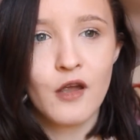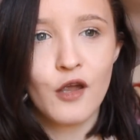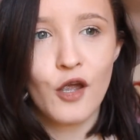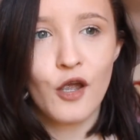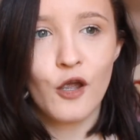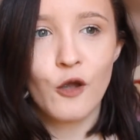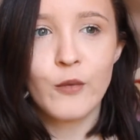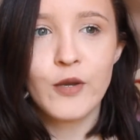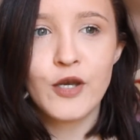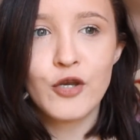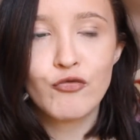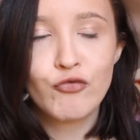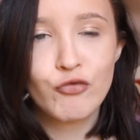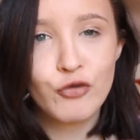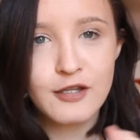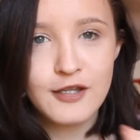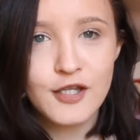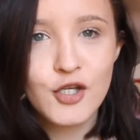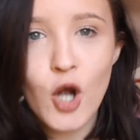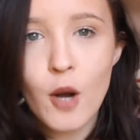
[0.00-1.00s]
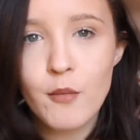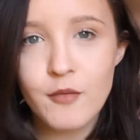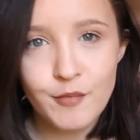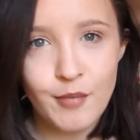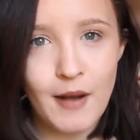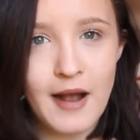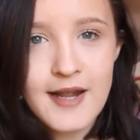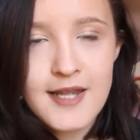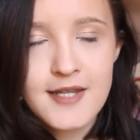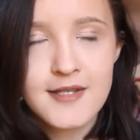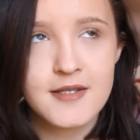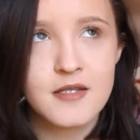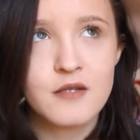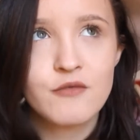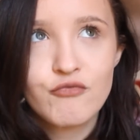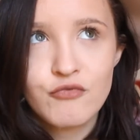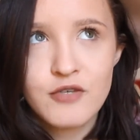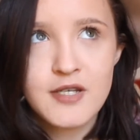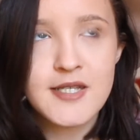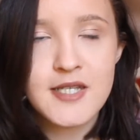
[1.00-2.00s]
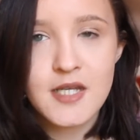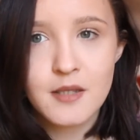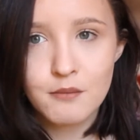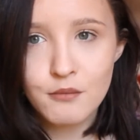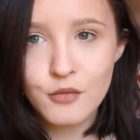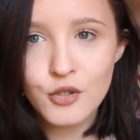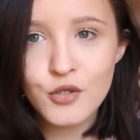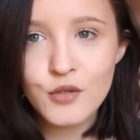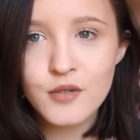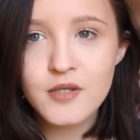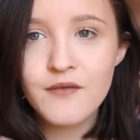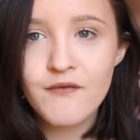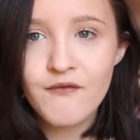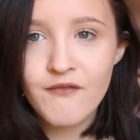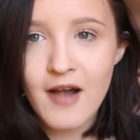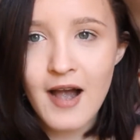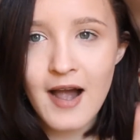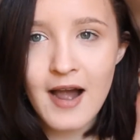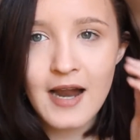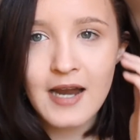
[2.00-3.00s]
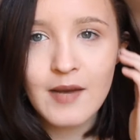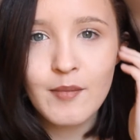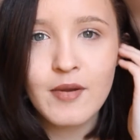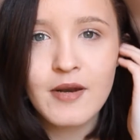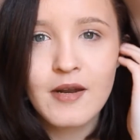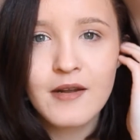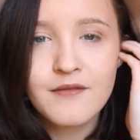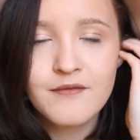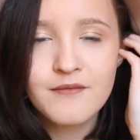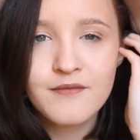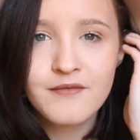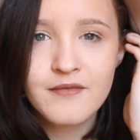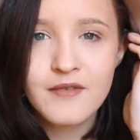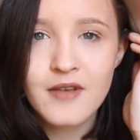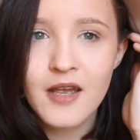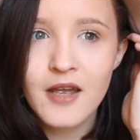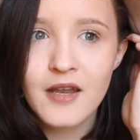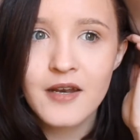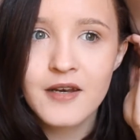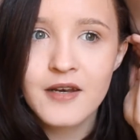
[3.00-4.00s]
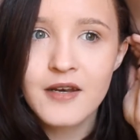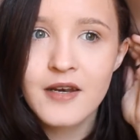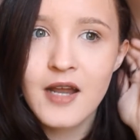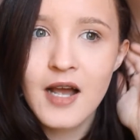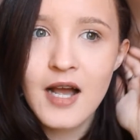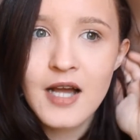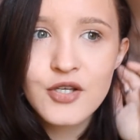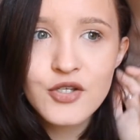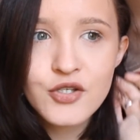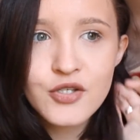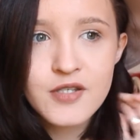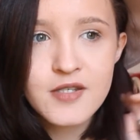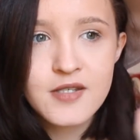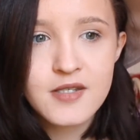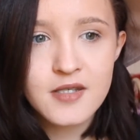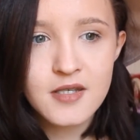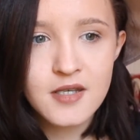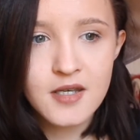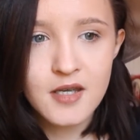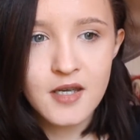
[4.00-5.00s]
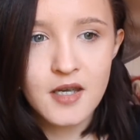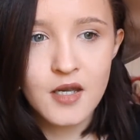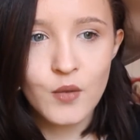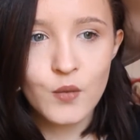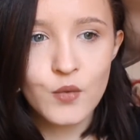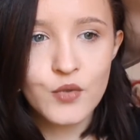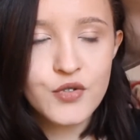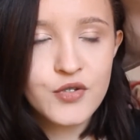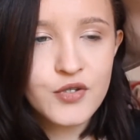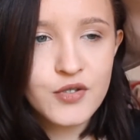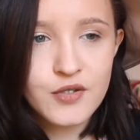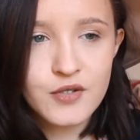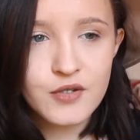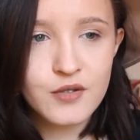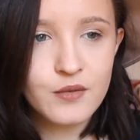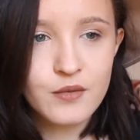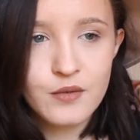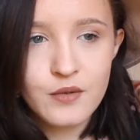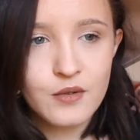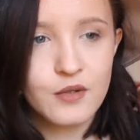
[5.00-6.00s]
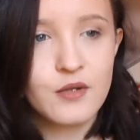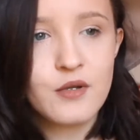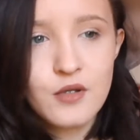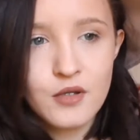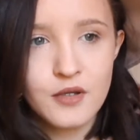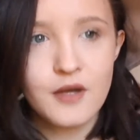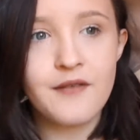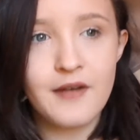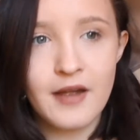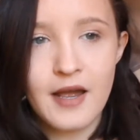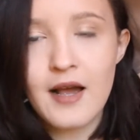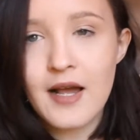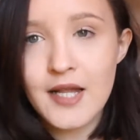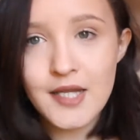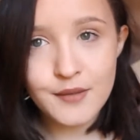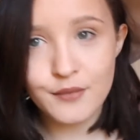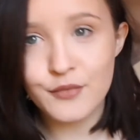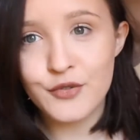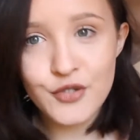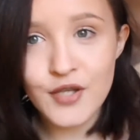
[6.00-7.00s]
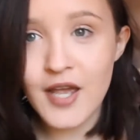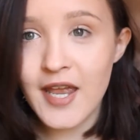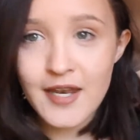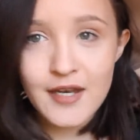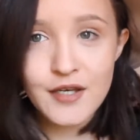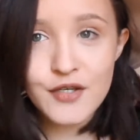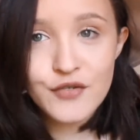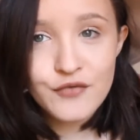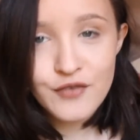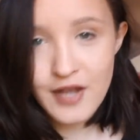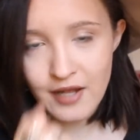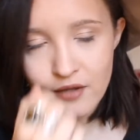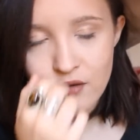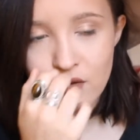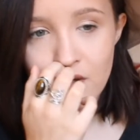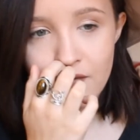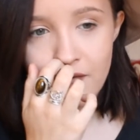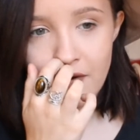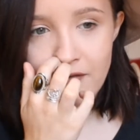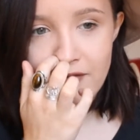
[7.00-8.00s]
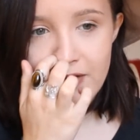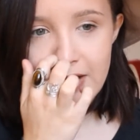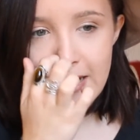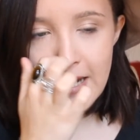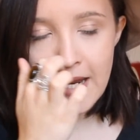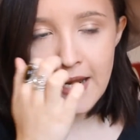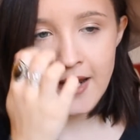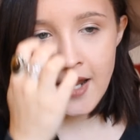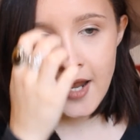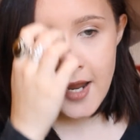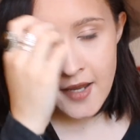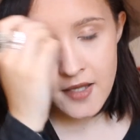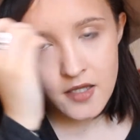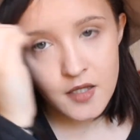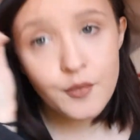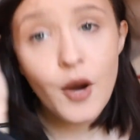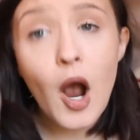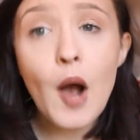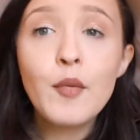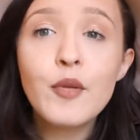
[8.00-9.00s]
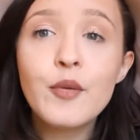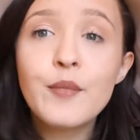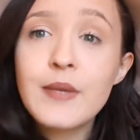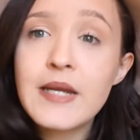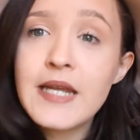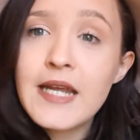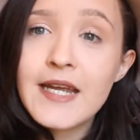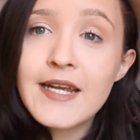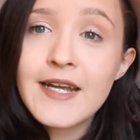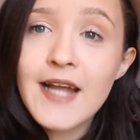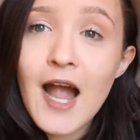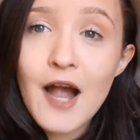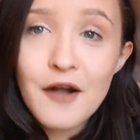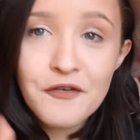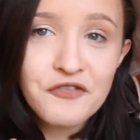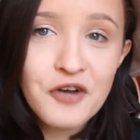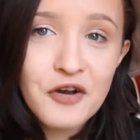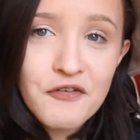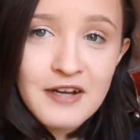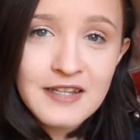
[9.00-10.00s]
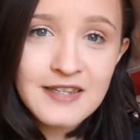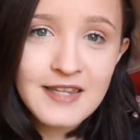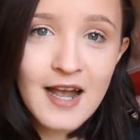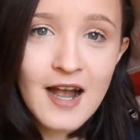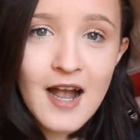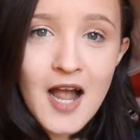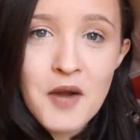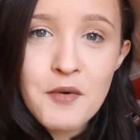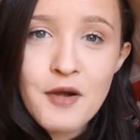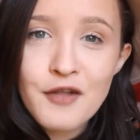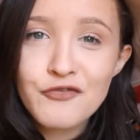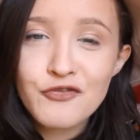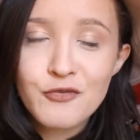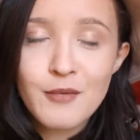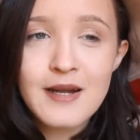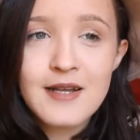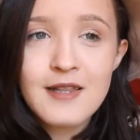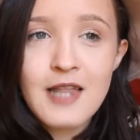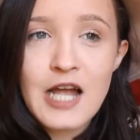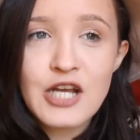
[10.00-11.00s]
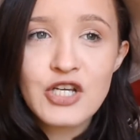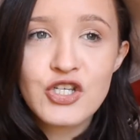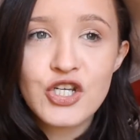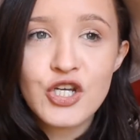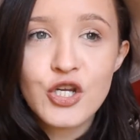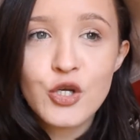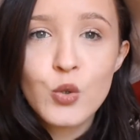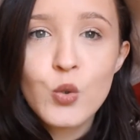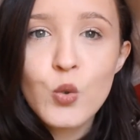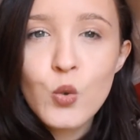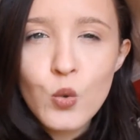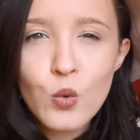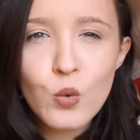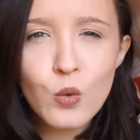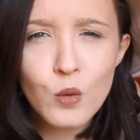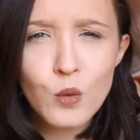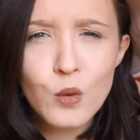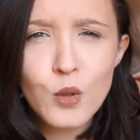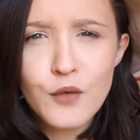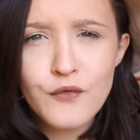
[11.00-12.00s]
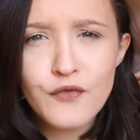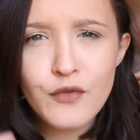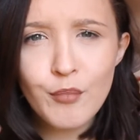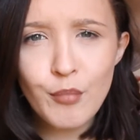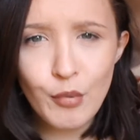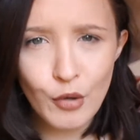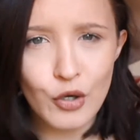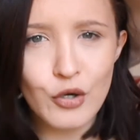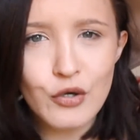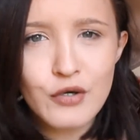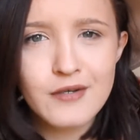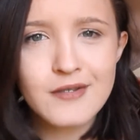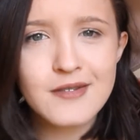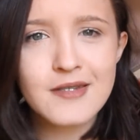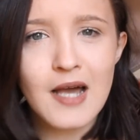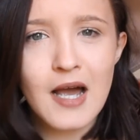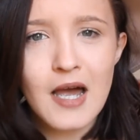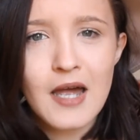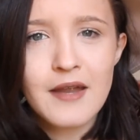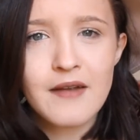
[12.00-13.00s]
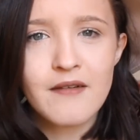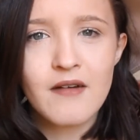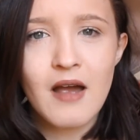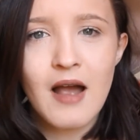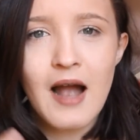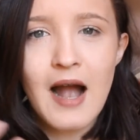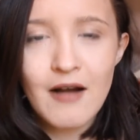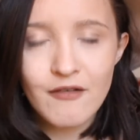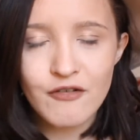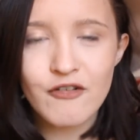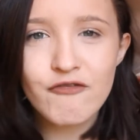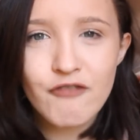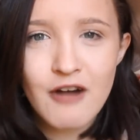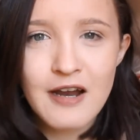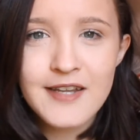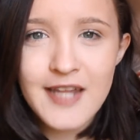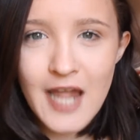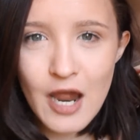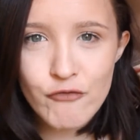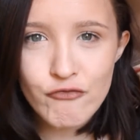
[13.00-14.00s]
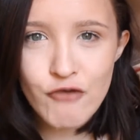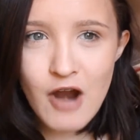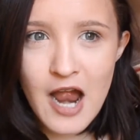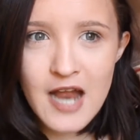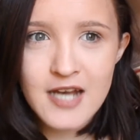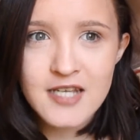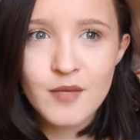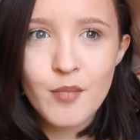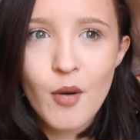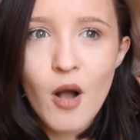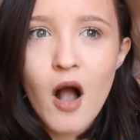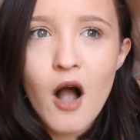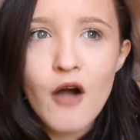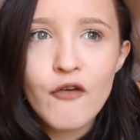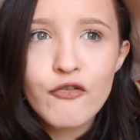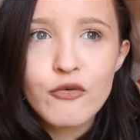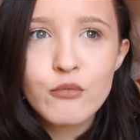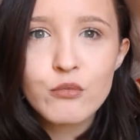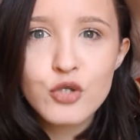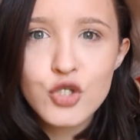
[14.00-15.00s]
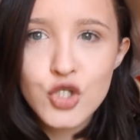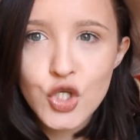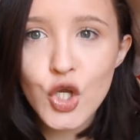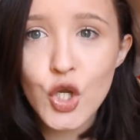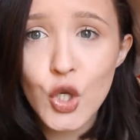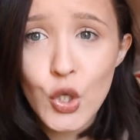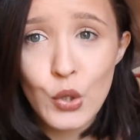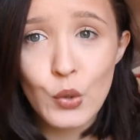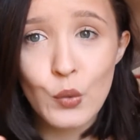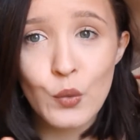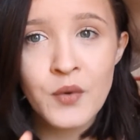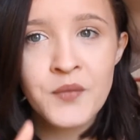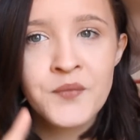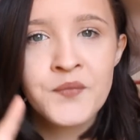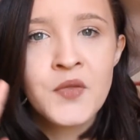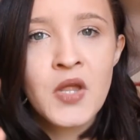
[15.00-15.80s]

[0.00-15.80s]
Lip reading: And it really got me back into the reading mood and vibe, and I just was loving reading. The problem being, after I read that, I went through my collection and all of the books that I haven't yet read, apart from two,